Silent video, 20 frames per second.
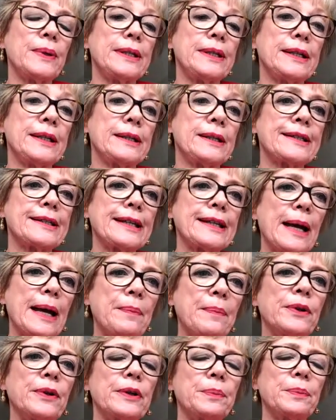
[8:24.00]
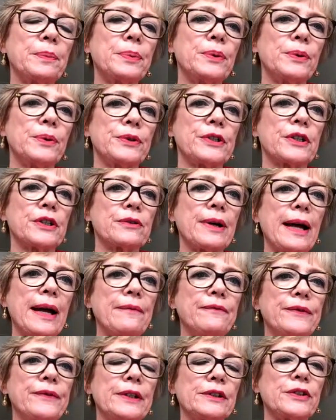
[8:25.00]
we did a separate report at
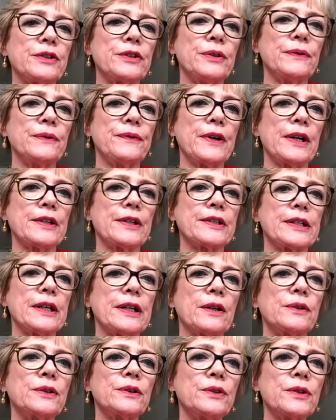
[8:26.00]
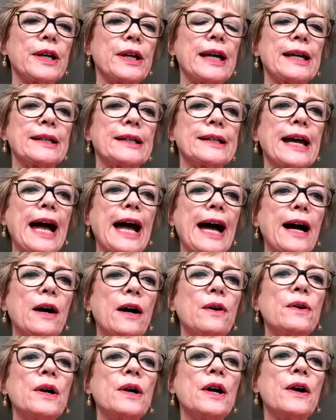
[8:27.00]
Cranfield University on looking at
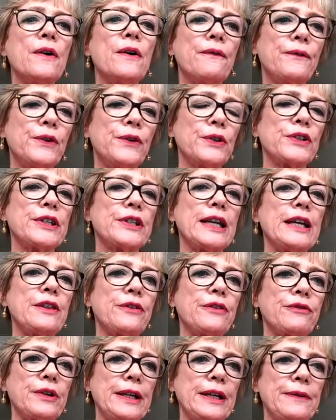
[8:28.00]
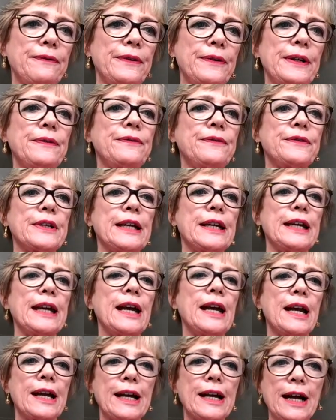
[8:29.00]
how FTSE
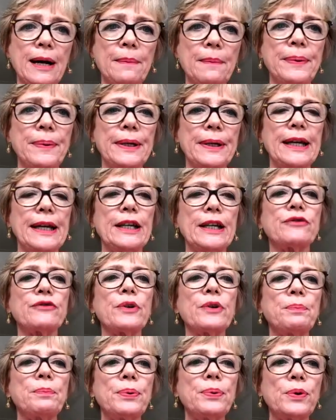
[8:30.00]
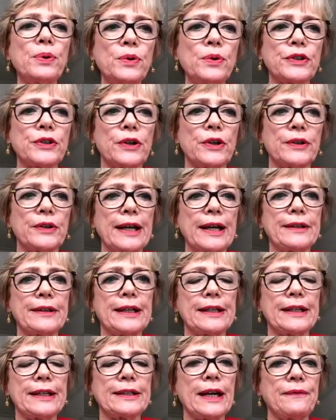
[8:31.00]
350 companies report on
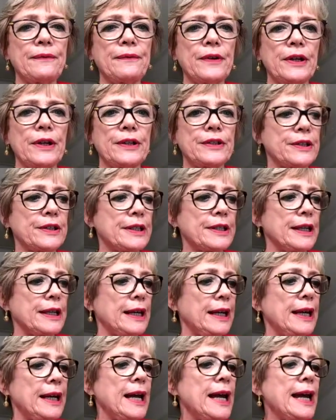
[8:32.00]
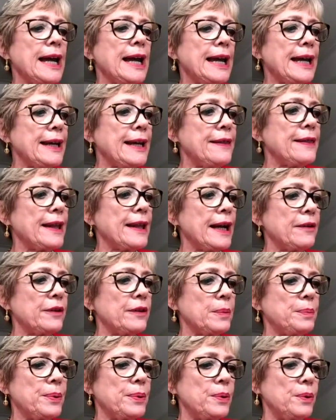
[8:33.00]
ethnic diversity in their
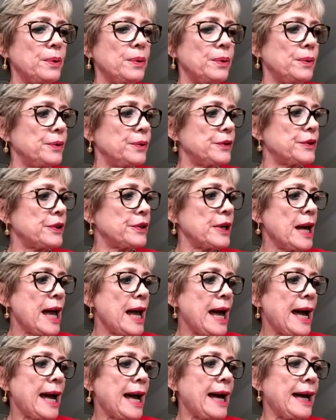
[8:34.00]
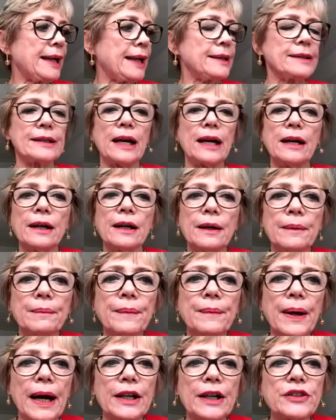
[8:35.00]
reports. And
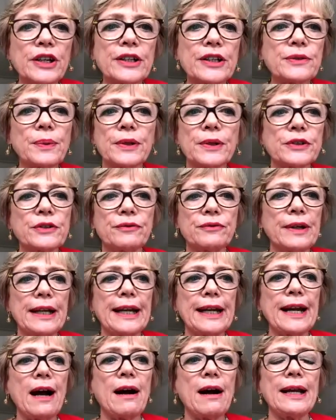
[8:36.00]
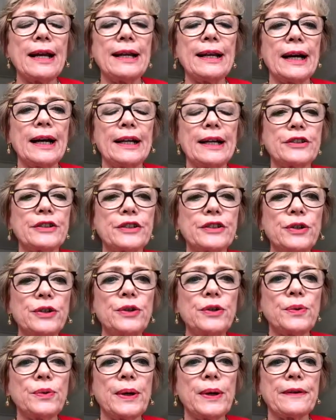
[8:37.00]
I just want to really highlight
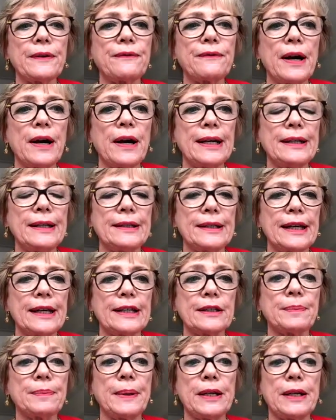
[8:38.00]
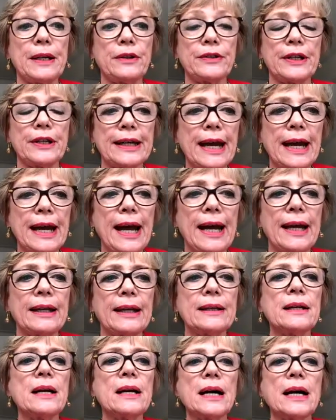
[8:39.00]
2 quick findings, because
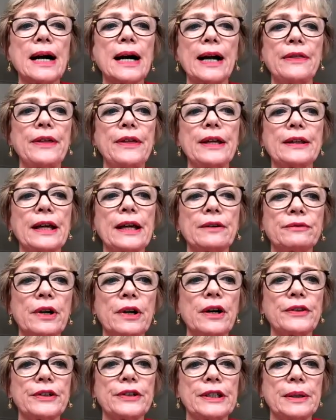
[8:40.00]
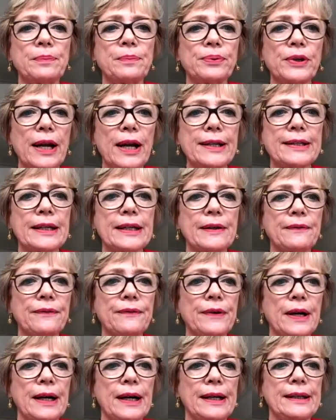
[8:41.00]
again, I think they're rather depressing
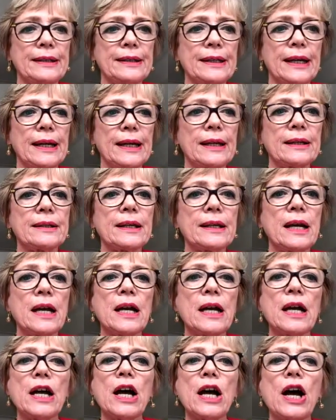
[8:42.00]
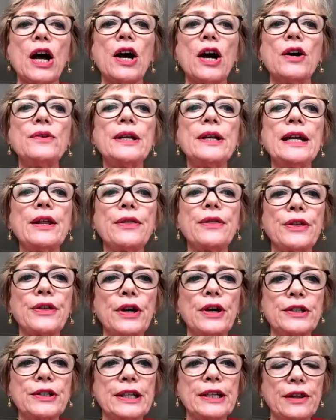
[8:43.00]
findings. Only
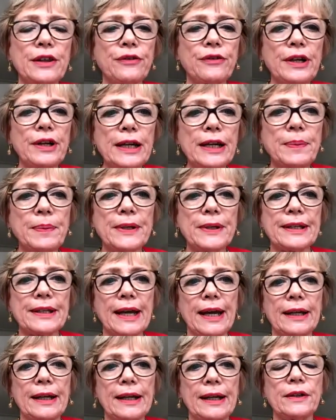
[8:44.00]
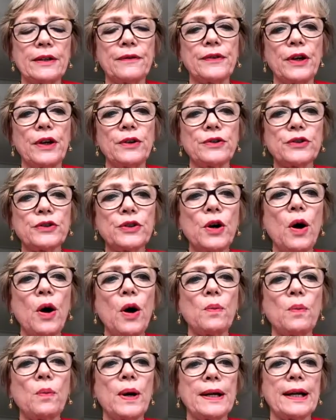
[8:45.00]
33% of those
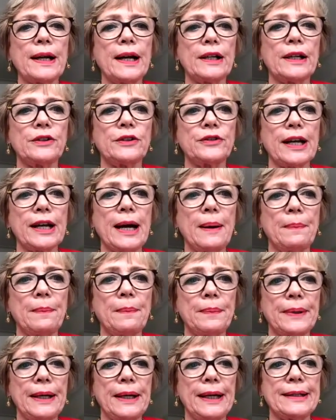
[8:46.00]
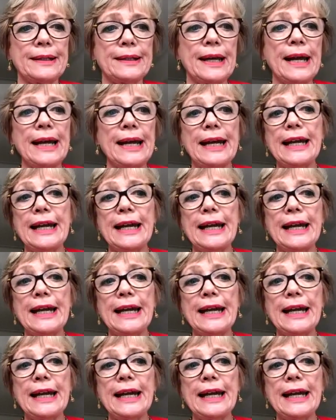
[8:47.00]
top 100 companies